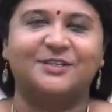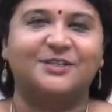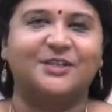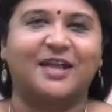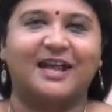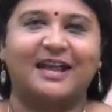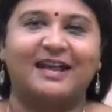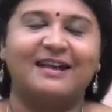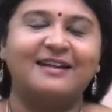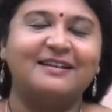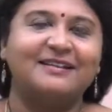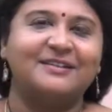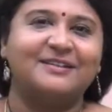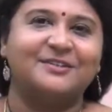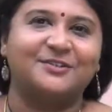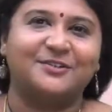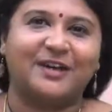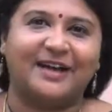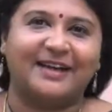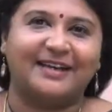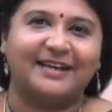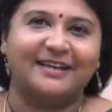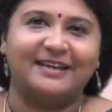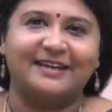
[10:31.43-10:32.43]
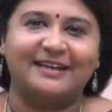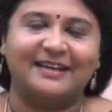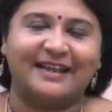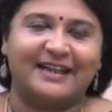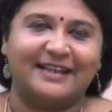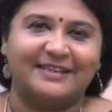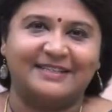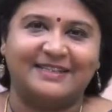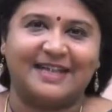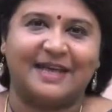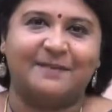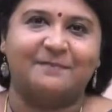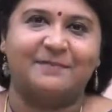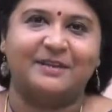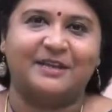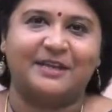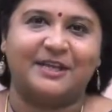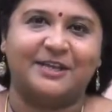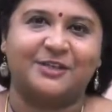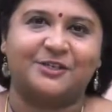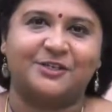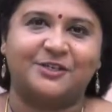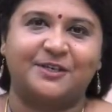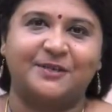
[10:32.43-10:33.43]
child is writing an
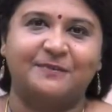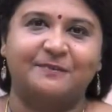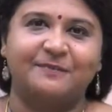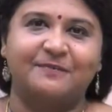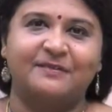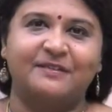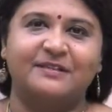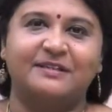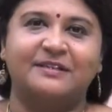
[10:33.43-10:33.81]
examination.